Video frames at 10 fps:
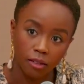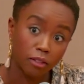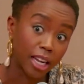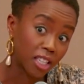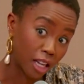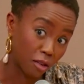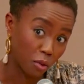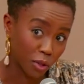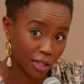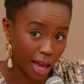Vanessa
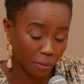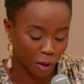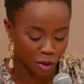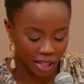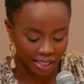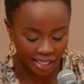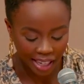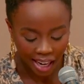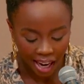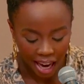was that person,
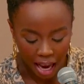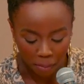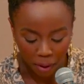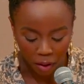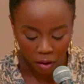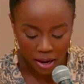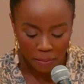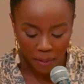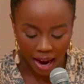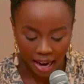but her
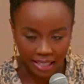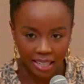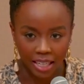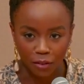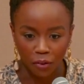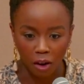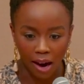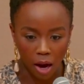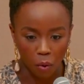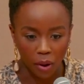impact has far
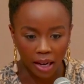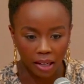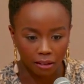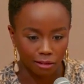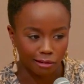outweighed